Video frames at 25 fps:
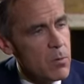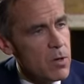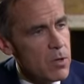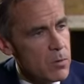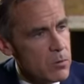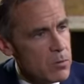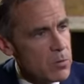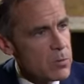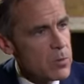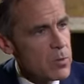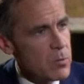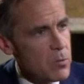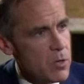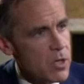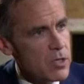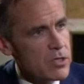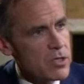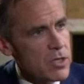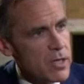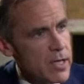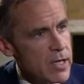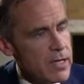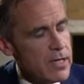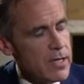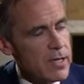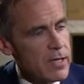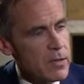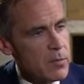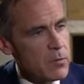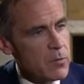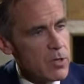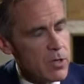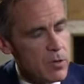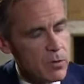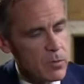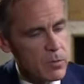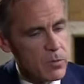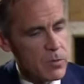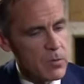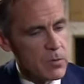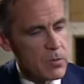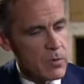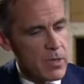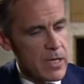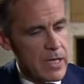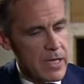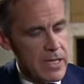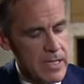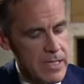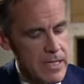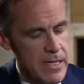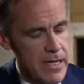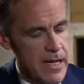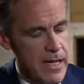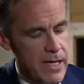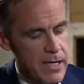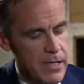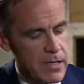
Well, we'll be watching, and in the end,